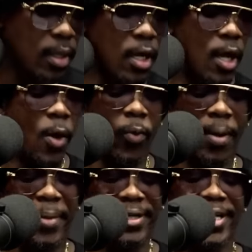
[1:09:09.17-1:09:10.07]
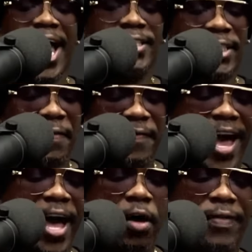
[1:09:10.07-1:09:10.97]
When Manasseh
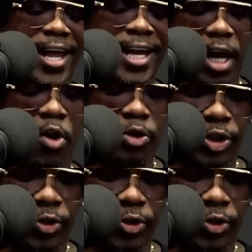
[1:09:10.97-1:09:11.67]
filed that lawsuit,